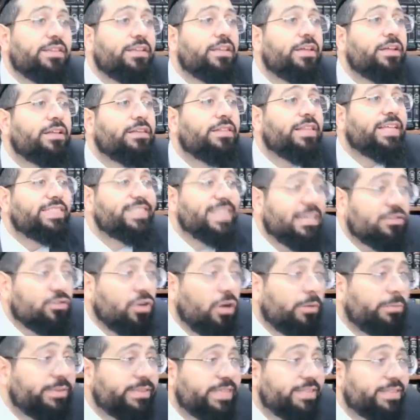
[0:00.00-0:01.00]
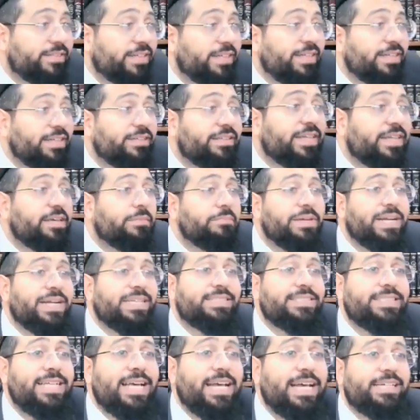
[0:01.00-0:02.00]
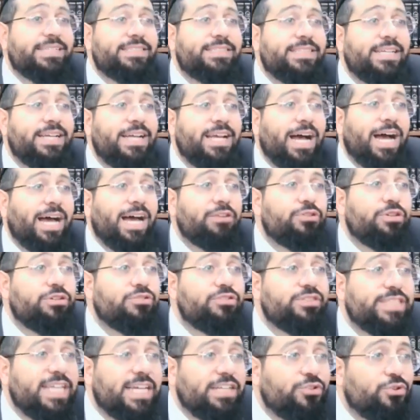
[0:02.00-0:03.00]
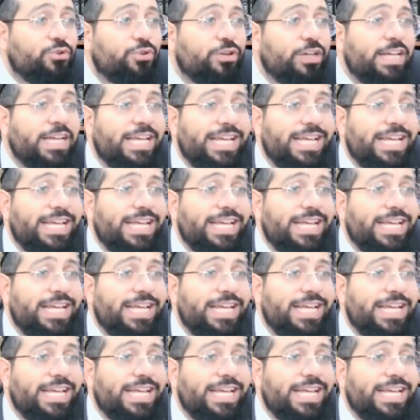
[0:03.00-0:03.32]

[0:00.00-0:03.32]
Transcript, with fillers: the exact opposite. The Gemara says, I don't understand you.